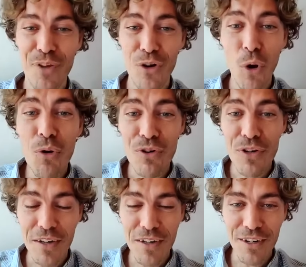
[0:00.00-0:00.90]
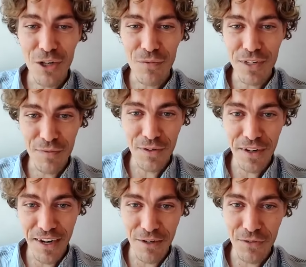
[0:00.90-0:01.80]
co-creators of a
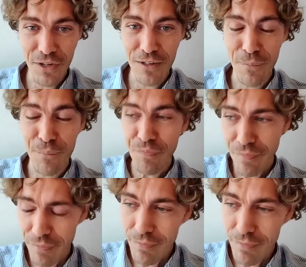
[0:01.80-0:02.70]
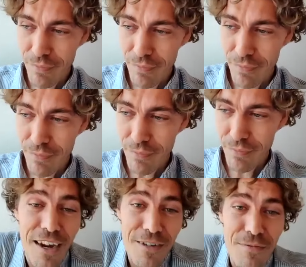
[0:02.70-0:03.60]
different kind of sector. So that's the
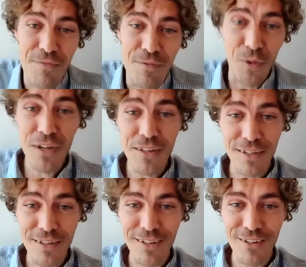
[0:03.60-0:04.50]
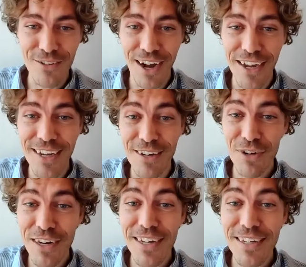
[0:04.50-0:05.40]
kind of work that I get
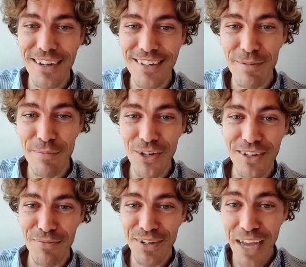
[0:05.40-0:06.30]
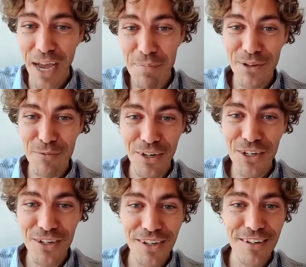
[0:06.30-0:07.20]
really excited about, and I'm very happy you
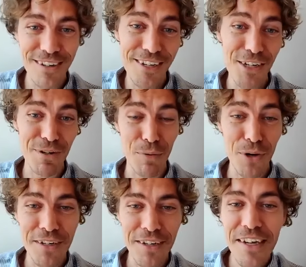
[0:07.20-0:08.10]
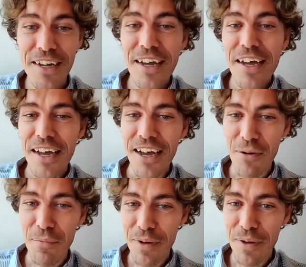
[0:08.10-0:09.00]
mentioned it in your report.
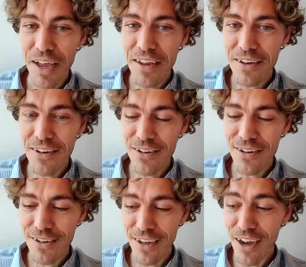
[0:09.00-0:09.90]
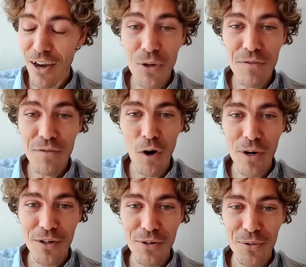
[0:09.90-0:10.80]
I look
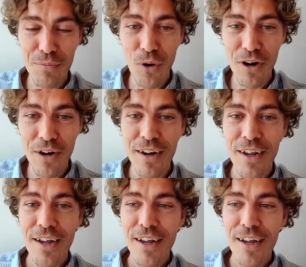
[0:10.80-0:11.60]
forward to more